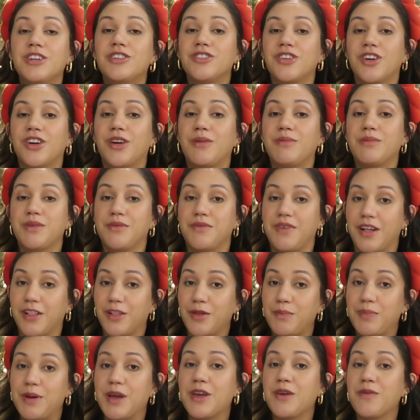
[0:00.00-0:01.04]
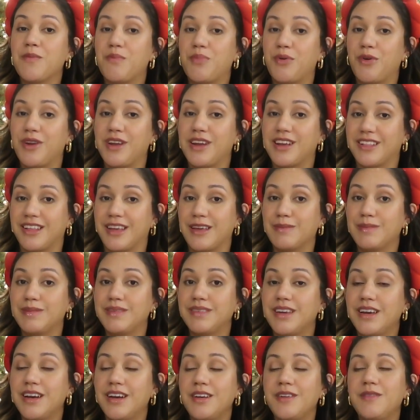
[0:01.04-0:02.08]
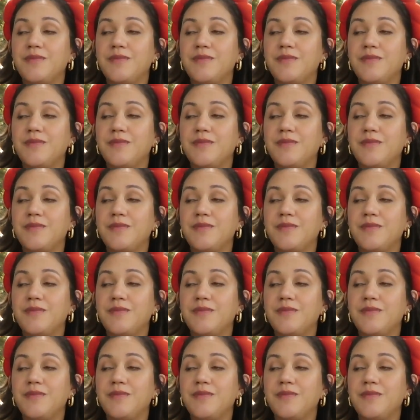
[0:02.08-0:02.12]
sure I'm developing preeclampsia,